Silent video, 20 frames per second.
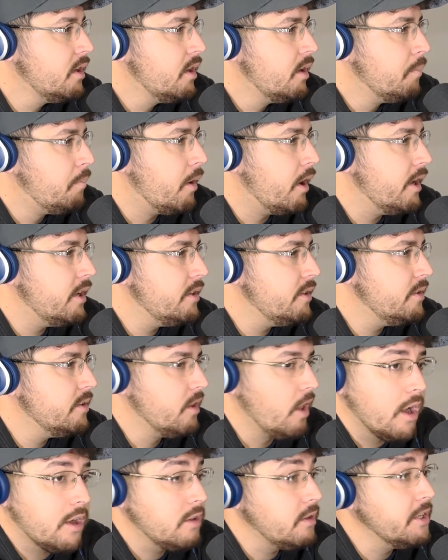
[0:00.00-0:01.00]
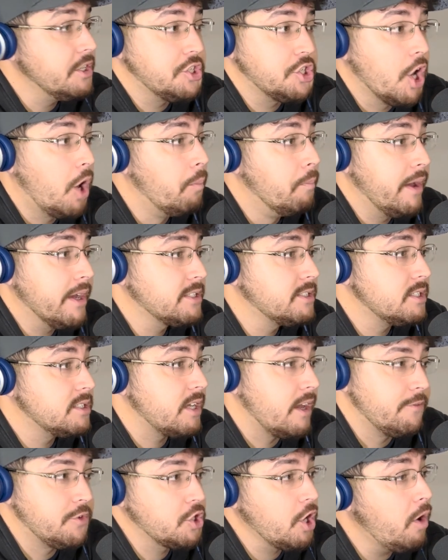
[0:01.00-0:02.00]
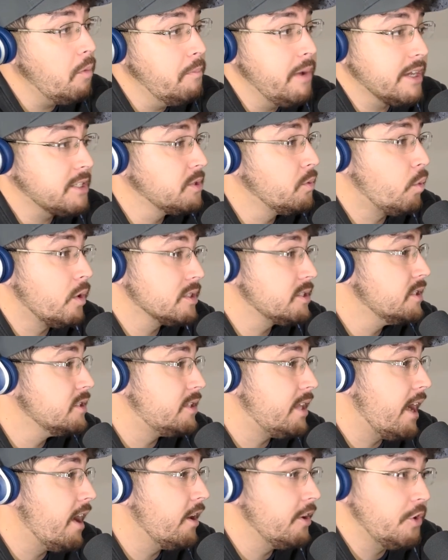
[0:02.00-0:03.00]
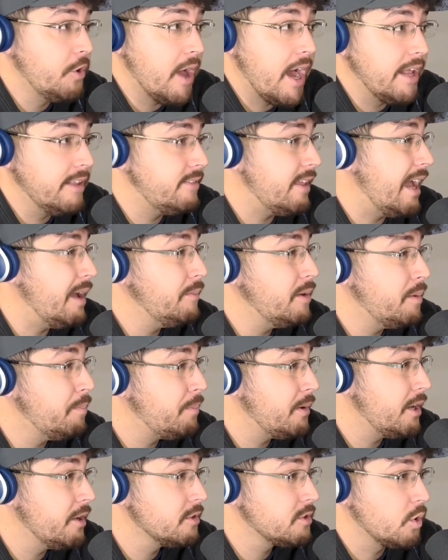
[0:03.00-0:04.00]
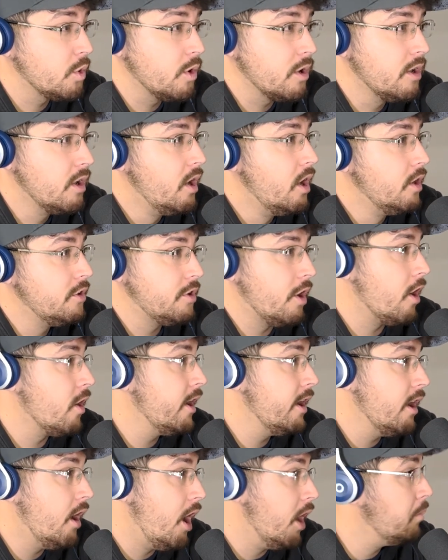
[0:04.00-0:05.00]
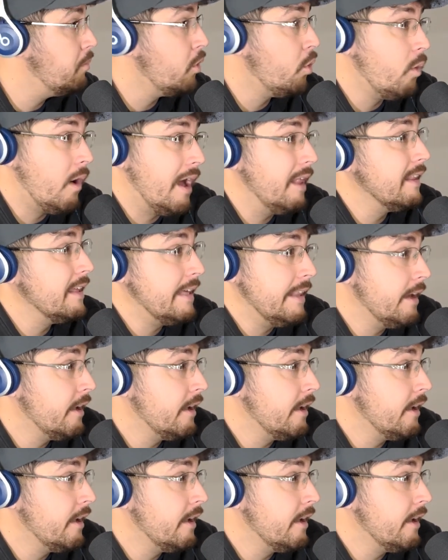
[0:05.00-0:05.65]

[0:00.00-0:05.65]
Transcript: But luckily, Joe Mixon is there. If Joe Mixon wasn't there and you had Damian Pierce or Dare Ungbawale there,